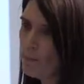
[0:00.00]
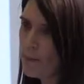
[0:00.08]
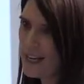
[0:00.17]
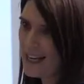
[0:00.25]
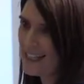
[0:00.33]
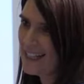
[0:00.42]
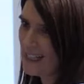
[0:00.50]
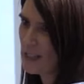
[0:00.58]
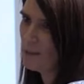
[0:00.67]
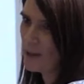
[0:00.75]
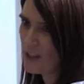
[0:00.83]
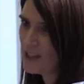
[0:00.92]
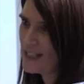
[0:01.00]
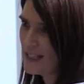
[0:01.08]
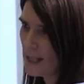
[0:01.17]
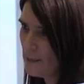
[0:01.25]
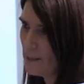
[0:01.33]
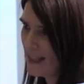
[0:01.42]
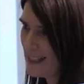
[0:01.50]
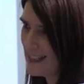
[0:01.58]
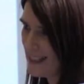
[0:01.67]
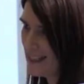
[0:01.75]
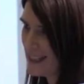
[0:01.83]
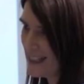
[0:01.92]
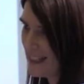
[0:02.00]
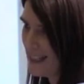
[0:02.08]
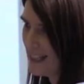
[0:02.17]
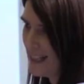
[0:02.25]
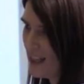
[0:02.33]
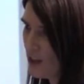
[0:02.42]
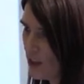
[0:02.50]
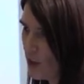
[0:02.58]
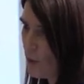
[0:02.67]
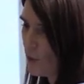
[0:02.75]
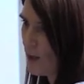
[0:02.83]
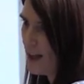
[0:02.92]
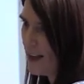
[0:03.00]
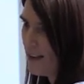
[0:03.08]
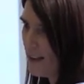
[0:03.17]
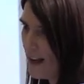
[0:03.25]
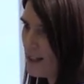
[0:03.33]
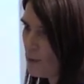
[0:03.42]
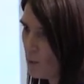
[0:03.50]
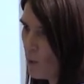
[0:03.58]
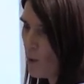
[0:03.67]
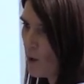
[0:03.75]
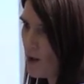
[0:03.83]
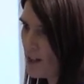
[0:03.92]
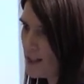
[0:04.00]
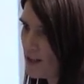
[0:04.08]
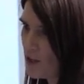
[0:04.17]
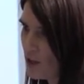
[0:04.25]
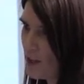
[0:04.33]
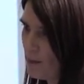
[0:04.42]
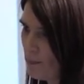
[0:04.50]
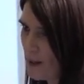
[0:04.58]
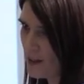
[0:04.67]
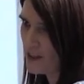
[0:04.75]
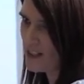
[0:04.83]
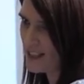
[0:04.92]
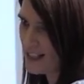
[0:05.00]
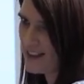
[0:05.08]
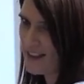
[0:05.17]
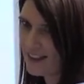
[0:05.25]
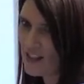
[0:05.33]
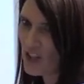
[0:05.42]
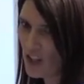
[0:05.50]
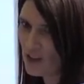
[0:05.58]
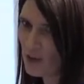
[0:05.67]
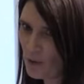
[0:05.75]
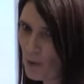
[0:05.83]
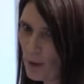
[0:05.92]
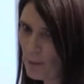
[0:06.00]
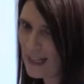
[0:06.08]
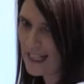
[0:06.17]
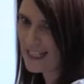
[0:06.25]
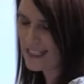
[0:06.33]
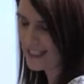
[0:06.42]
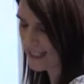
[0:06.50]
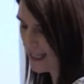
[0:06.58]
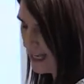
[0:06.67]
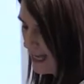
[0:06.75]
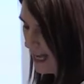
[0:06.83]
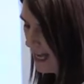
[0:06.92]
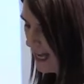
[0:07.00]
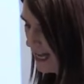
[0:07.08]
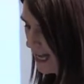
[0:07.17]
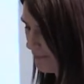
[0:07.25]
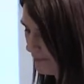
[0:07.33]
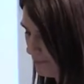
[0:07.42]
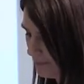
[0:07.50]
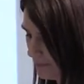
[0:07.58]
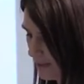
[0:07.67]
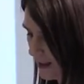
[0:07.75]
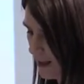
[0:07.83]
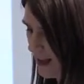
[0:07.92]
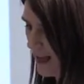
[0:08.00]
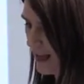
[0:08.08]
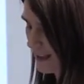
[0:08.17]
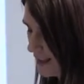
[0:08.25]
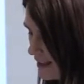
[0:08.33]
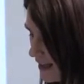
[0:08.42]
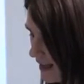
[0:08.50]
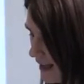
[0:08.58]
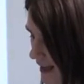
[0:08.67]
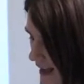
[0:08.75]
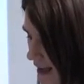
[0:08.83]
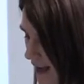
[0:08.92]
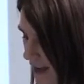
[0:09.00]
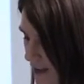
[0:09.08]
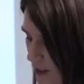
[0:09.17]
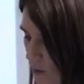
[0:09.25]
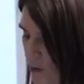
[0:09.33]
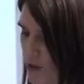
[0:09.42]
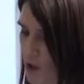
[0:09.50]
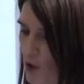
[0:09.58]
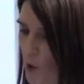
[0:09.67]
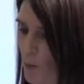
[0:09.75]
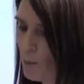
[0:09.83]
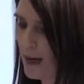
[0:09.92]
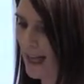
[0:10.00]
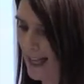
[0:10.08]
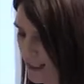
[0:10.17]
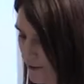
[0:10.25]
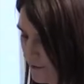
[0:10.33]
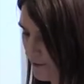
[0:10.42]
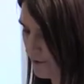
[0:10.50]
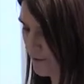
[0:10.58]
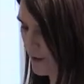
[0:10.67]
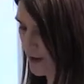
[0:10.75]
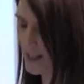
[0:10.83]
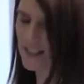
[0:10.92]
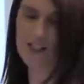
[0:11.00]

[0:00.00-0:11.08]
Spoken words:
made in an emergency basis. You know, it was through an emergency that the children were placed. And, you know, there's no planning as